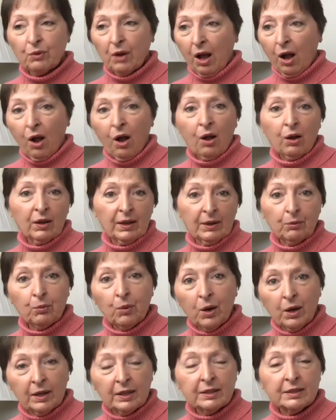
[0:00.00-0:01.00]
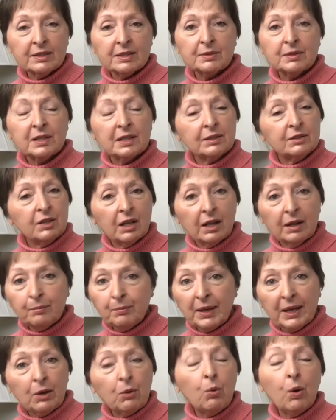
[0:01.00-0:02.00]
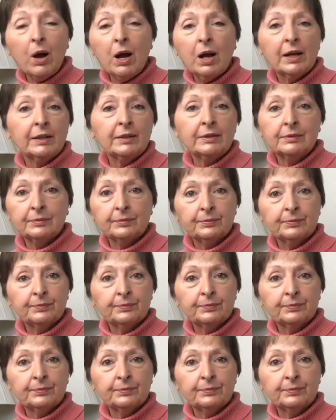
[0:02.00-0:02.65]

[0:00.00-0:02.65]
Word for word: all at once. Pick one.